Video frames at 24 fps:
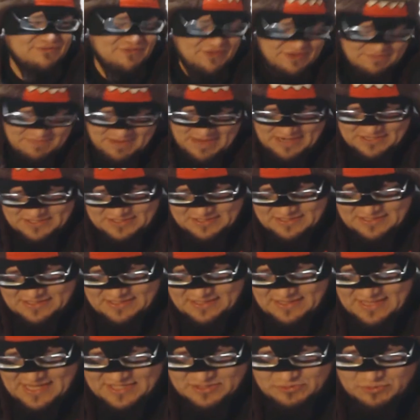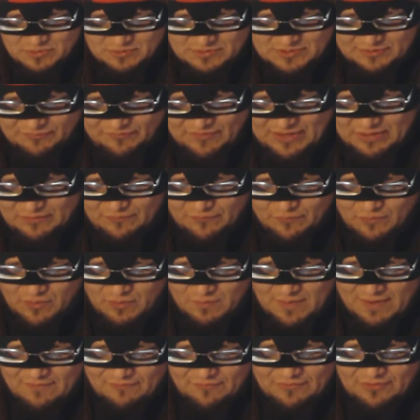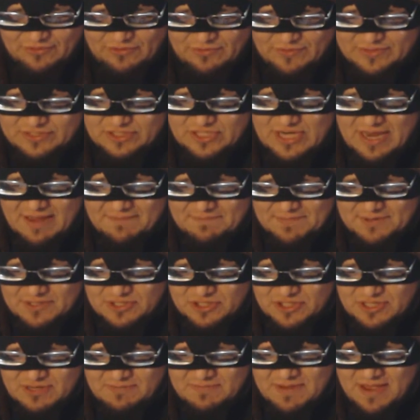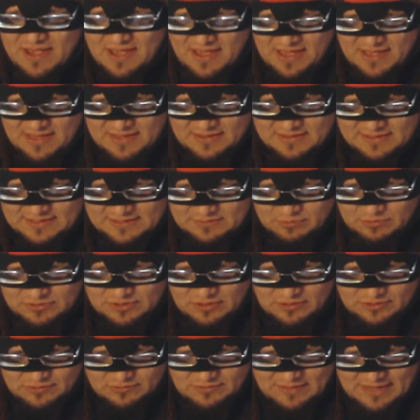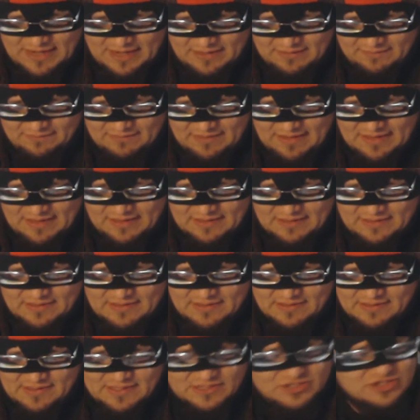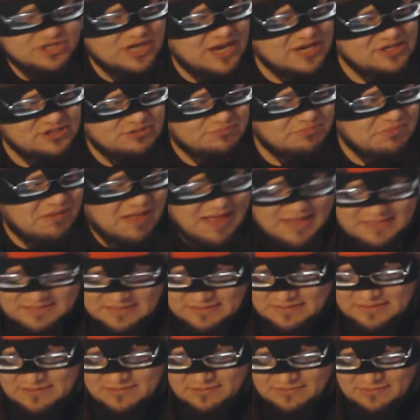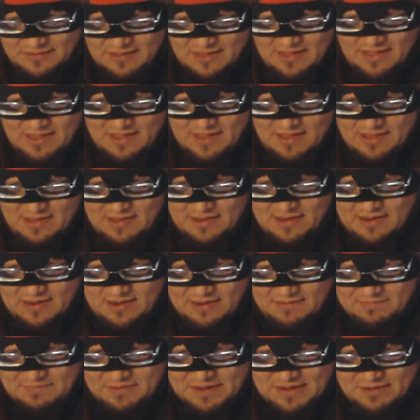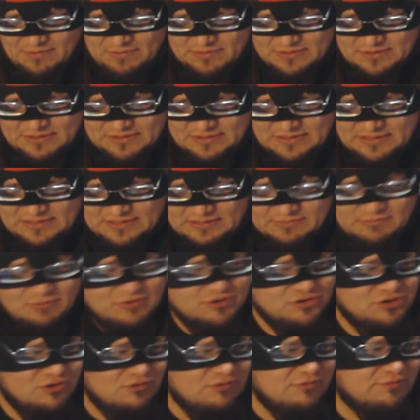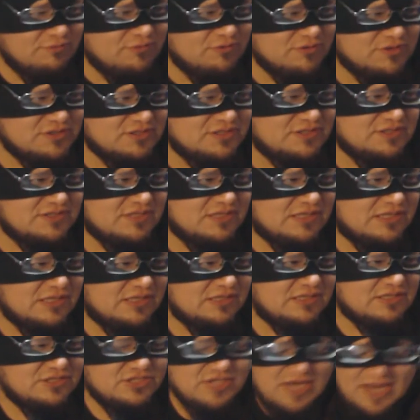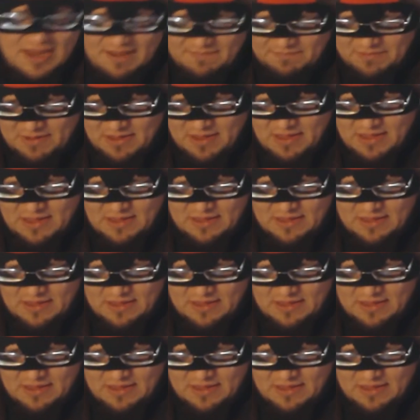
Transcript: very fun match. The next one was a Fatal 4-Way for the U.S. Championship. This was also kind of like a change of plans a little. But it was Samoa Joe, who of course is the champ,